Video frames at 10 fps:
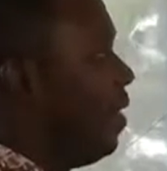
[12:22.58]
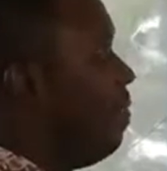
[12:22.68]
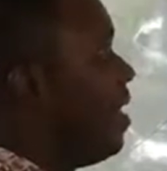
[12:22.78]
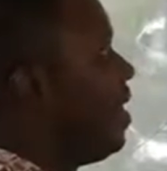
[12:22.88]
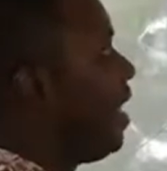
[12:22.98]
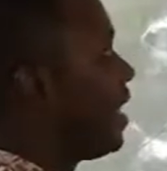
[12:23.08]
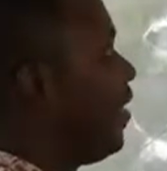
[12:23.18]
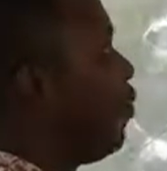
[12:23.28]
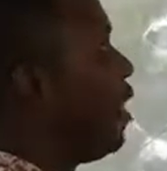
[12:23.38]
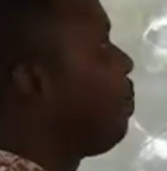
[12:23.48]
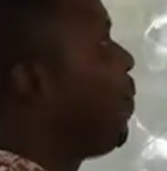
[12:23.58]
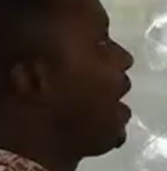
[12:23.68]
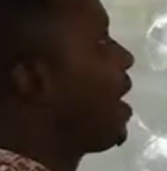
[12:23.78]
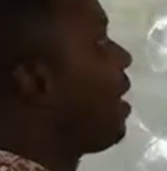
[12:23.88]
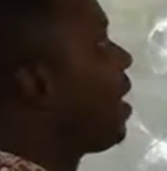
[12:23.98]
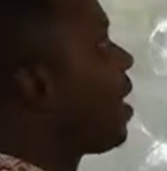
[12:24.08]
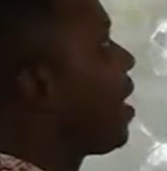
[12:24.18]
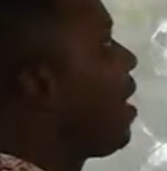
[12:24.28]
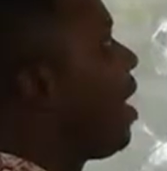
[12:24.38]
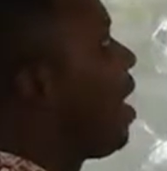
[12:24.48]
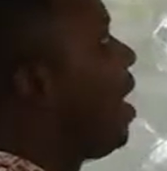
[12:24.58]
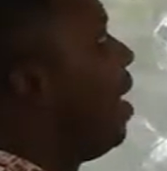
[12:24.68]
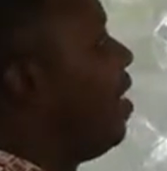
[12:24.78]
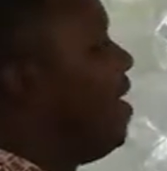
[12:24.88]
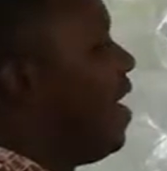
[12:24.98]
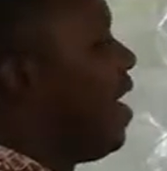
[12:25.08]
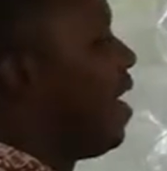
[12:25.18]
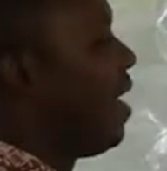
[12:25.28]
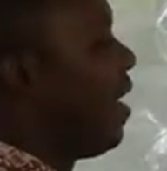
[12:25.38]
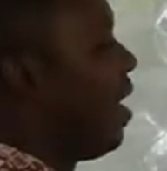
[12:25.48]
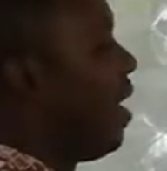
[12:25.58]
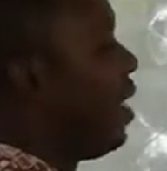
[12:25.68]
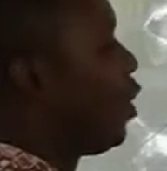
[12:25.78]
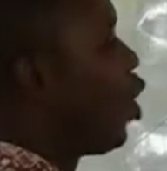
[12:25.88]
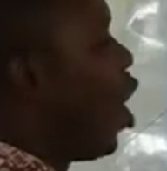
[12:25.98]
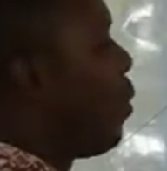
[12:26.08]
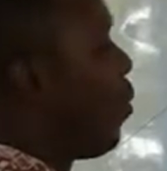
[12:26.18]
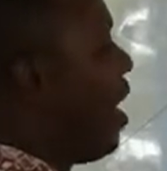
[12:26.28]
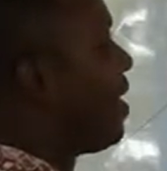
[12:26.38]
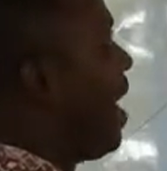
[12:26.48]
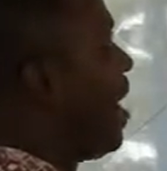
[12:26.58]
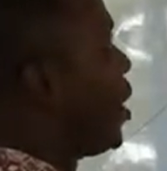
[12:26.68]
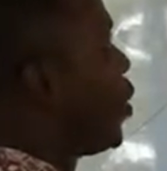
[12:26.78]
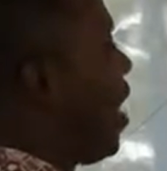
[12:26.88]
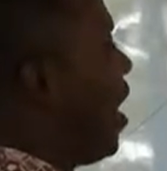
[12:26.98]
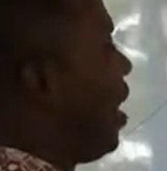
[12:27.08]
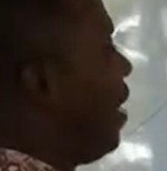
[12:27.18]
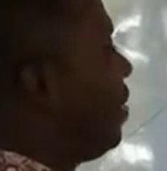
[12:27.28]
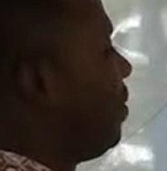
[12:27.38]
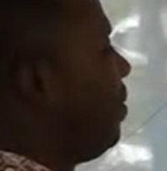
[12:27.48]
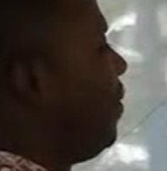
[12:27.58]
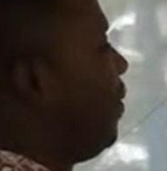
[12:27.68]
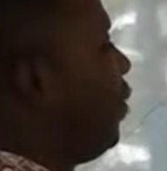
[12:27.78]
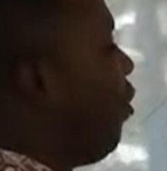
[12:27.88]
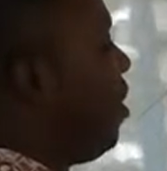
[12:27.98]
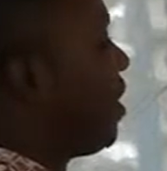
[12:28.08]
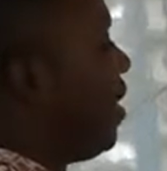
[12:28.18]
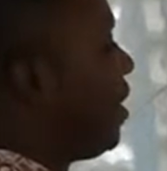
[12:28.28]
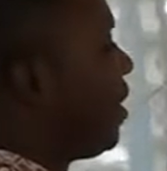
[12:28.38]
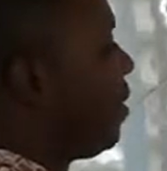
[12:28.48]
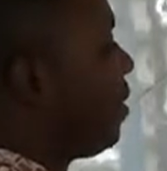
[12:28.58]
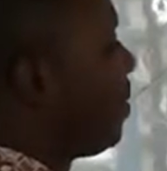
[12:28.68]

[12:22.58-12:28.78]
meaning that if we pick the top right angle triangle, for instance,